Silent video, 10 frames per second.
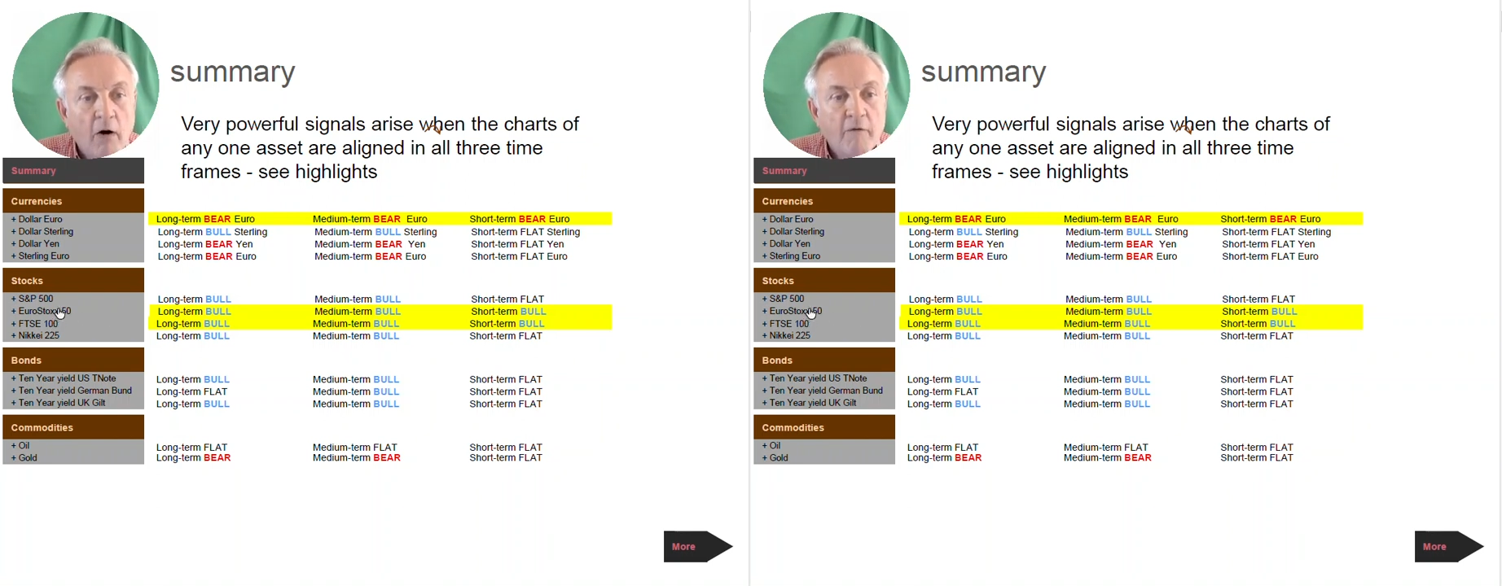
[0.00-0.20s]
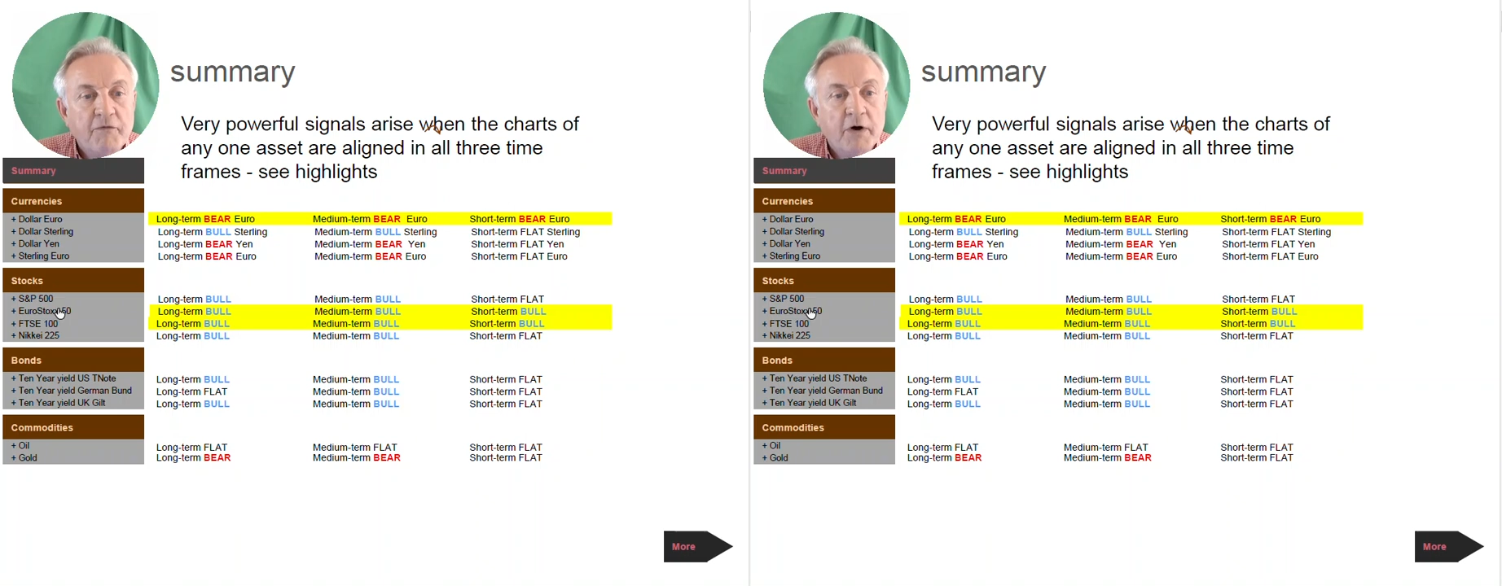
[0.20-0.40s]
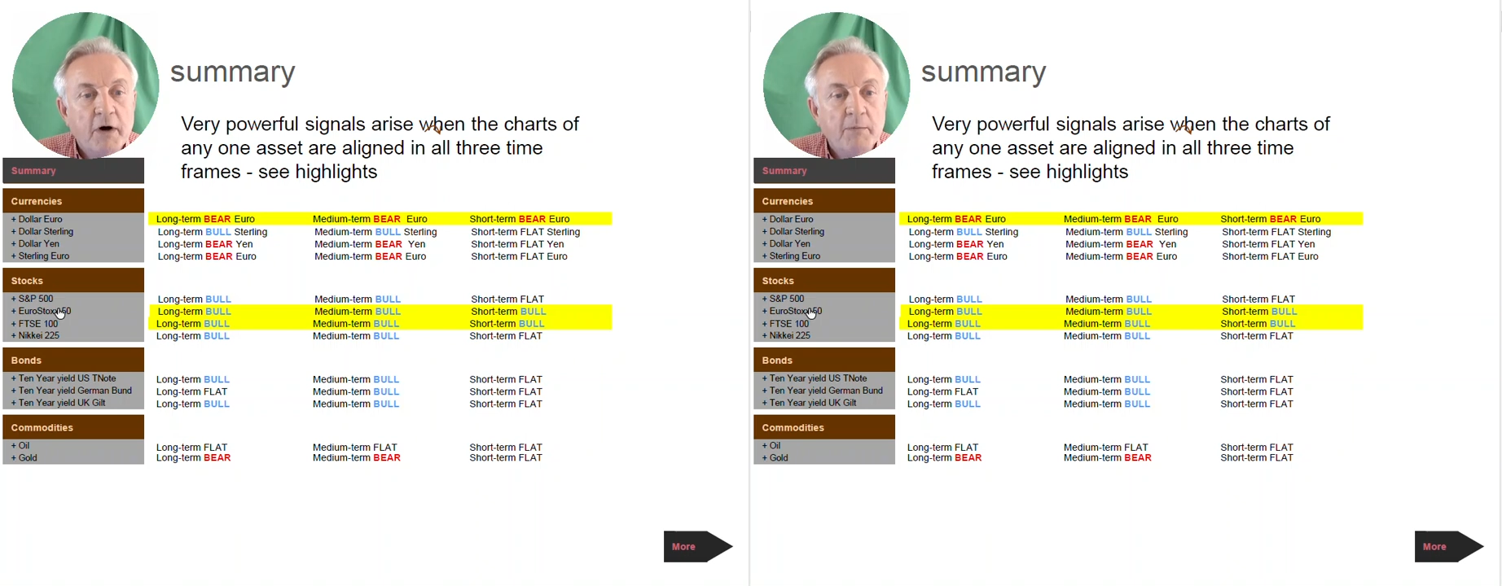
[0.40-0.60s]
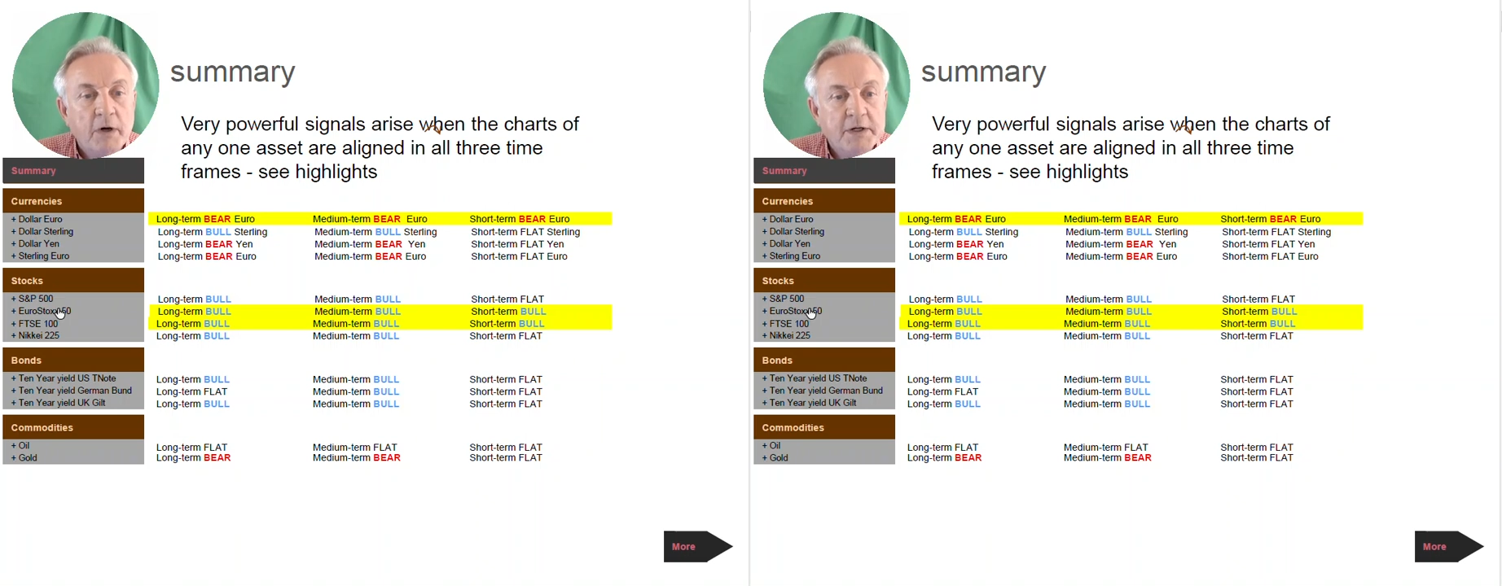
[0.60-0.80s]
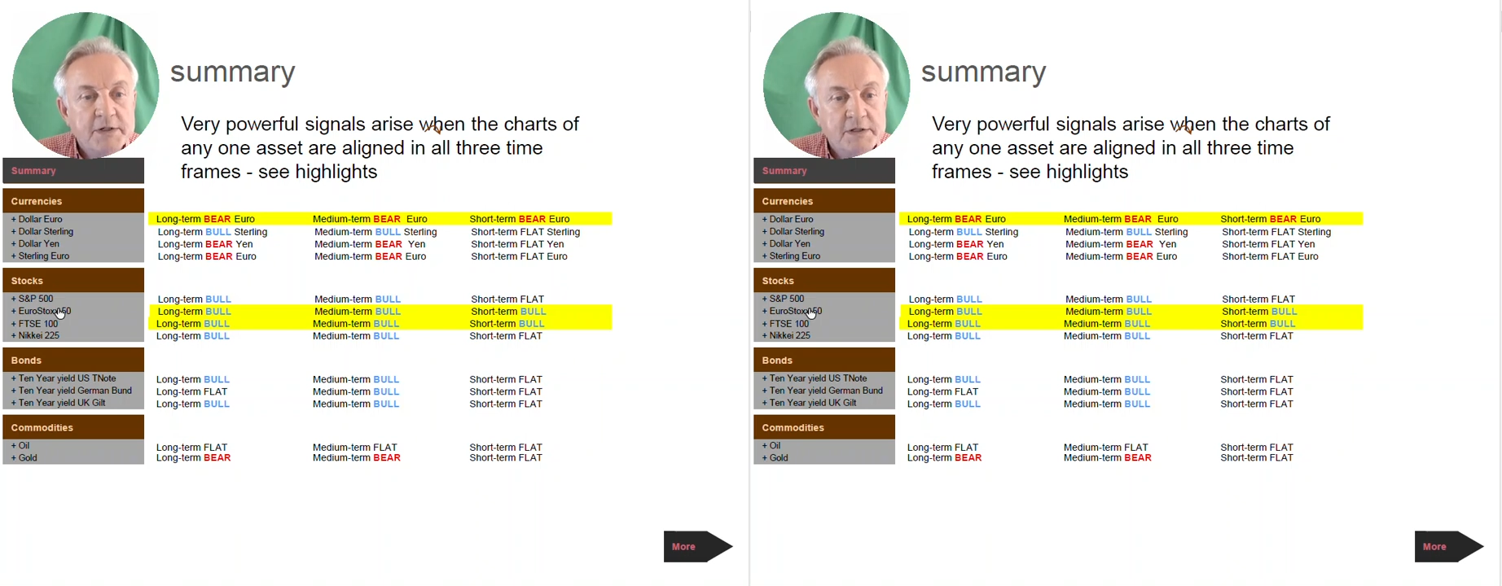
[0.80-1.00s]
of the
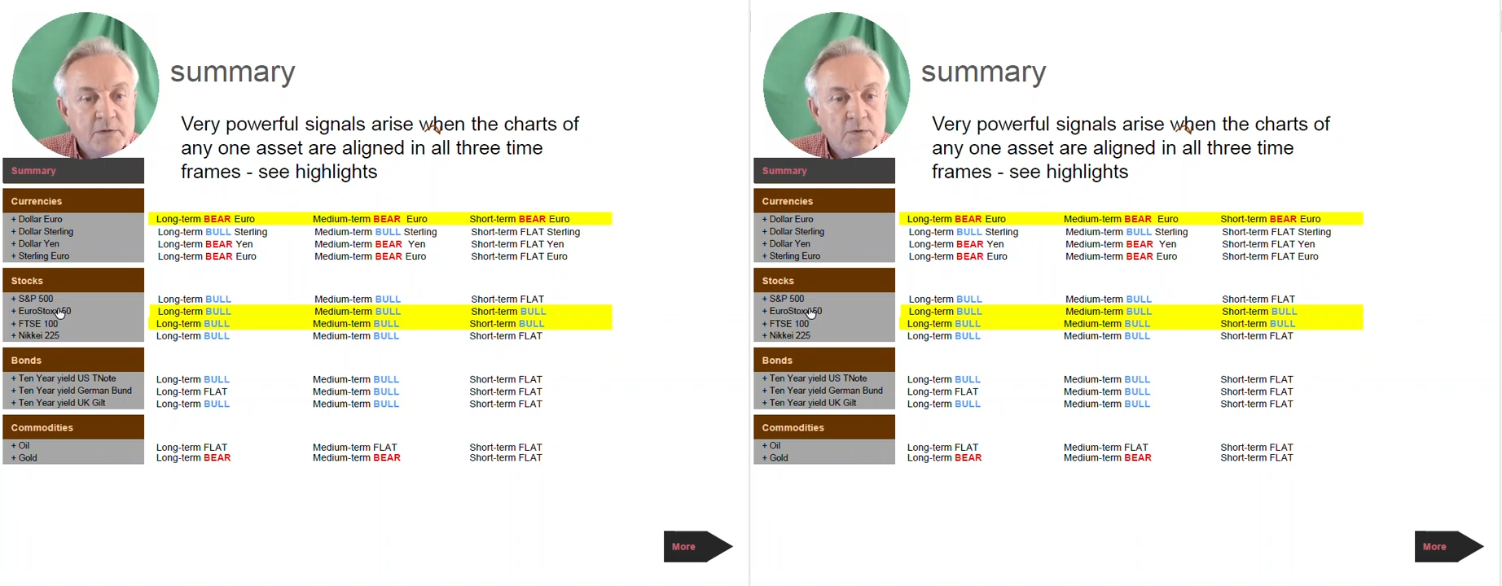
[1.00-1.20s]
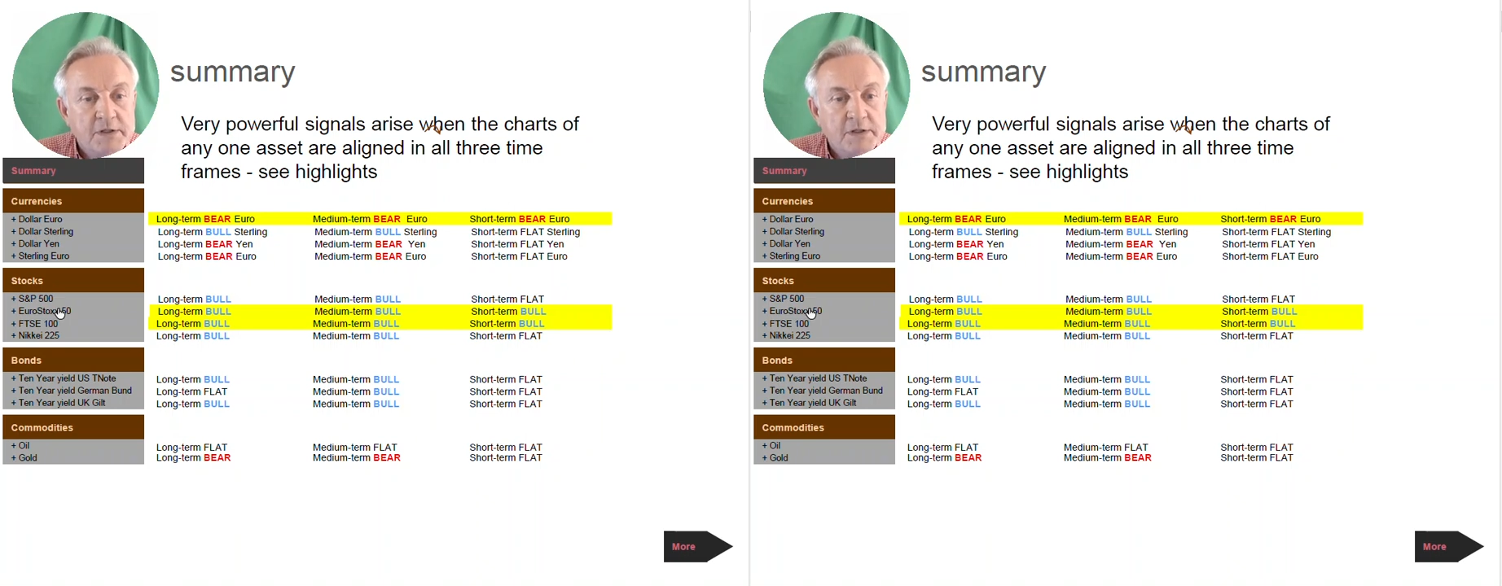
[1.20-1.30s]
markets that